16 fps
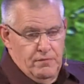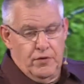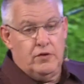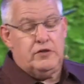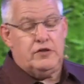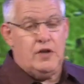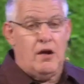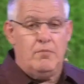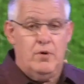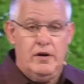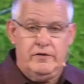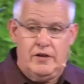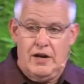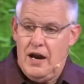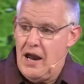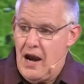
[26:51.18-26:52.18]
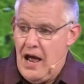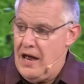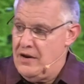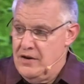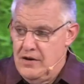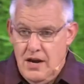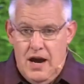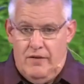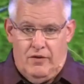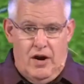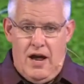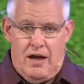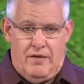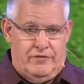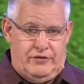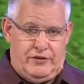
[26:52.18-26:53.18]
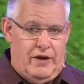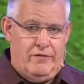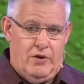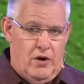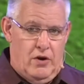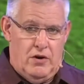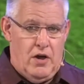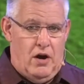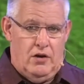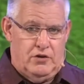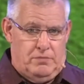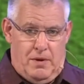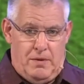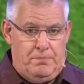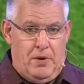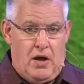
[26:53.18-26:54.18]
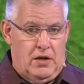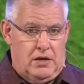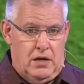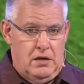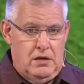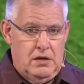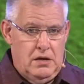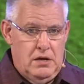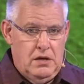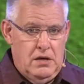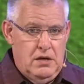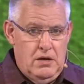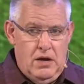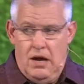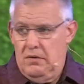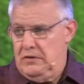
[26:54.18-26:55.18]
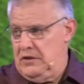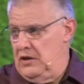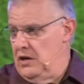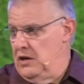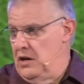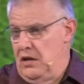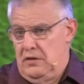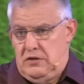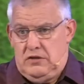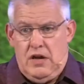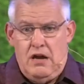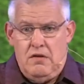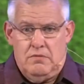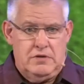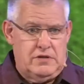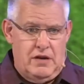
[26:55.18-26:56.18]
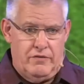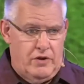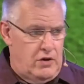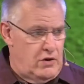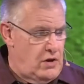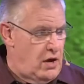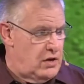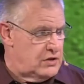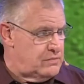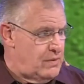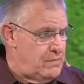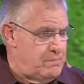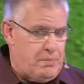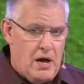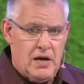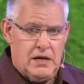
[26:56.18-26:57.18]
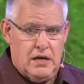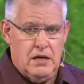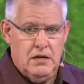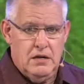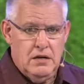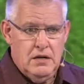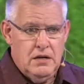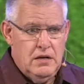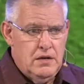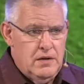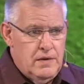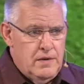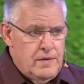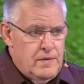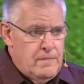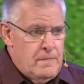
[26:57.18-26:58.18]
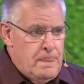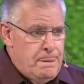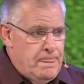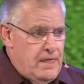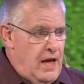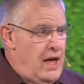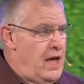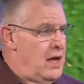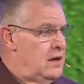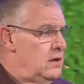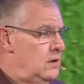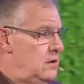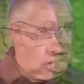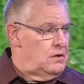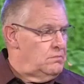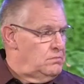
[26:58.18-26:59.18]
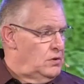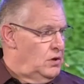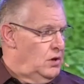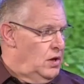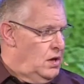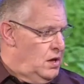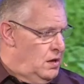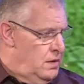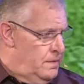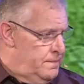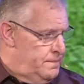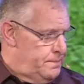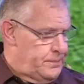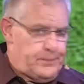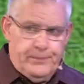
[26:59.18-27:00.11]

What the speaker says: For some reason, and I never have $700 in my pocket. I was in another state with $700 in my pocket. And I